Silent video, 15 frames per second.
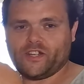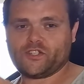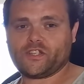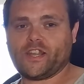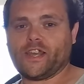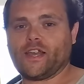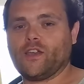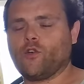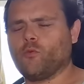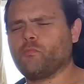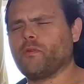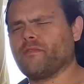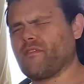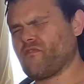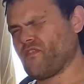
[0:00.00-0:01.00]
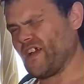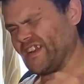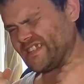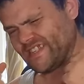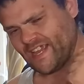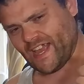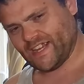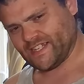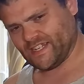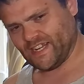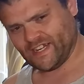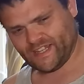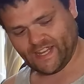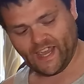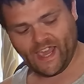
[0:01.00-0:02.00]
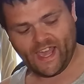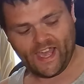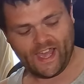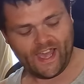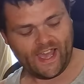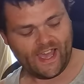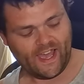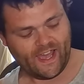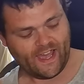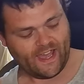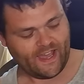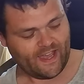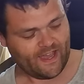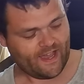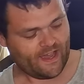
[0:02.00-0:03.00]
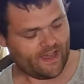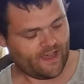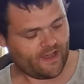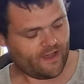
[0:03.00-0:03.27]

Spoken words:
WELSHYTECH. I hope you have a fantastic day.